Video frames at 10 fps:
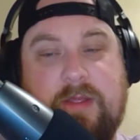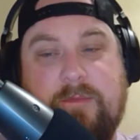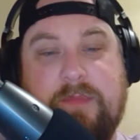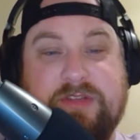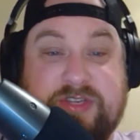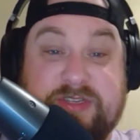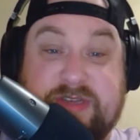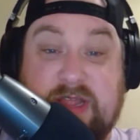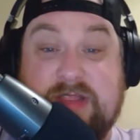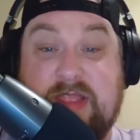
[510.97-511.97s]
but she's
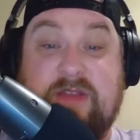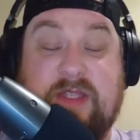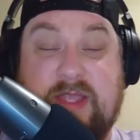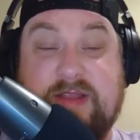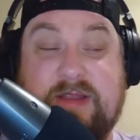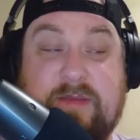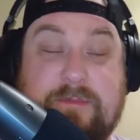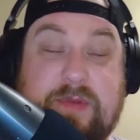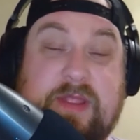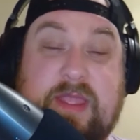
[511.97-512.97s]
not there yet, and
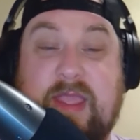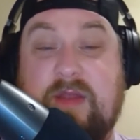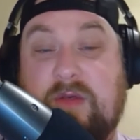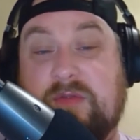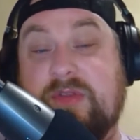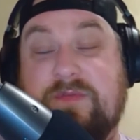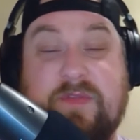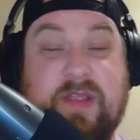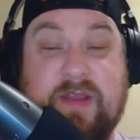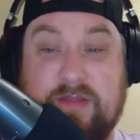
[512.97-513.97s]
Britt can't hold it for
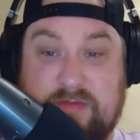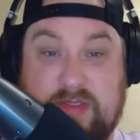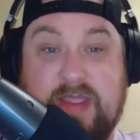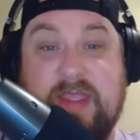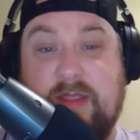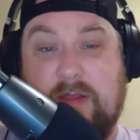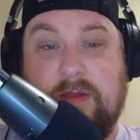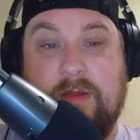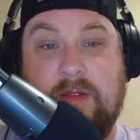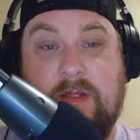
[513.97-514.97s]
like another
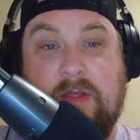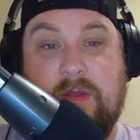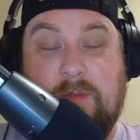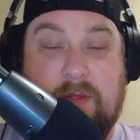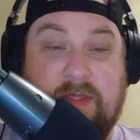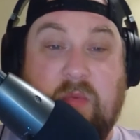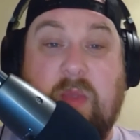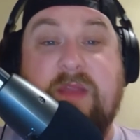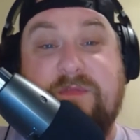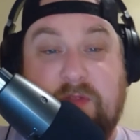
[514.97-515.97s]
year while they
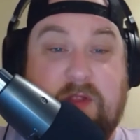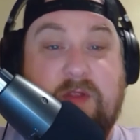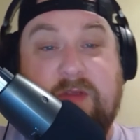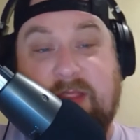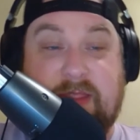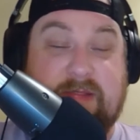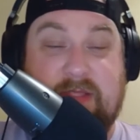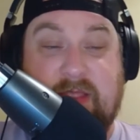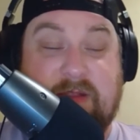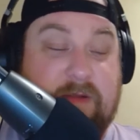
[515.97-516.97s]
wait for her to get
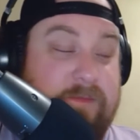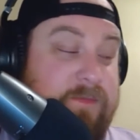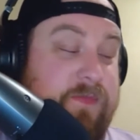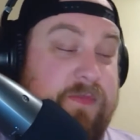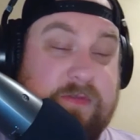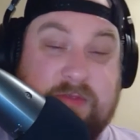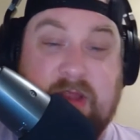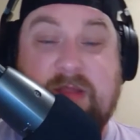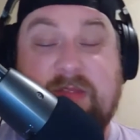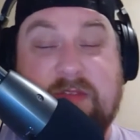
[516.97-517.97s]
there. There's
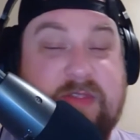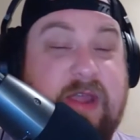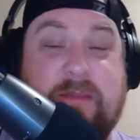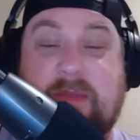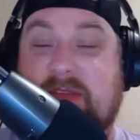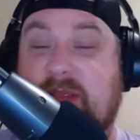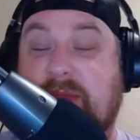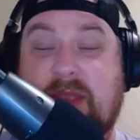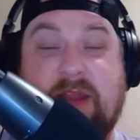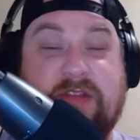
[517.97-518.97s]
got to be some
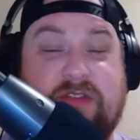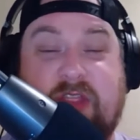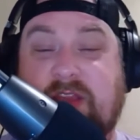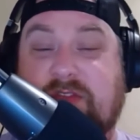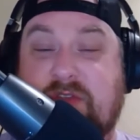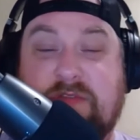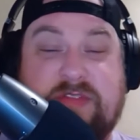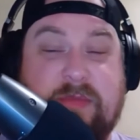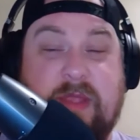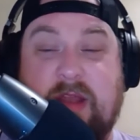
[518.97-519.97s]
kind of changeover,
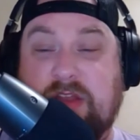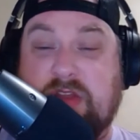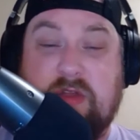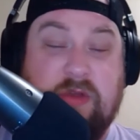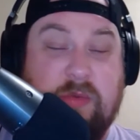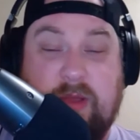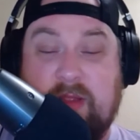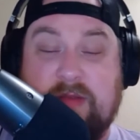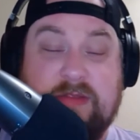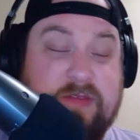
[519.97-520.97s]
some kind of
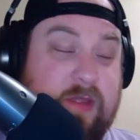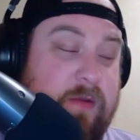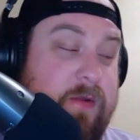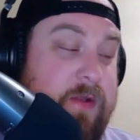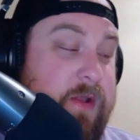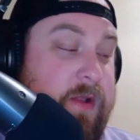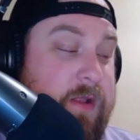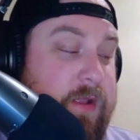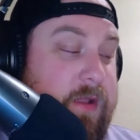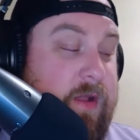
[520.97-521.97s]
turnaround. So,
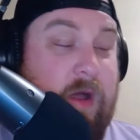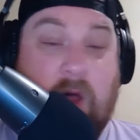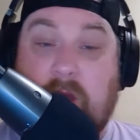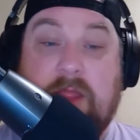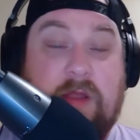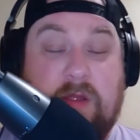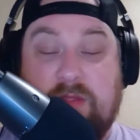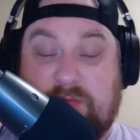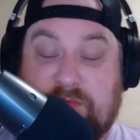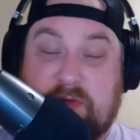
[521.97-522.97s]
all in all,
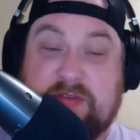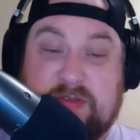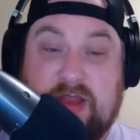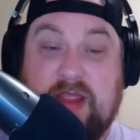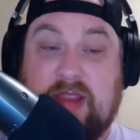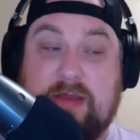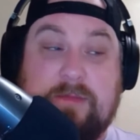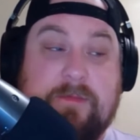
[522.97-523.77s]
the first night,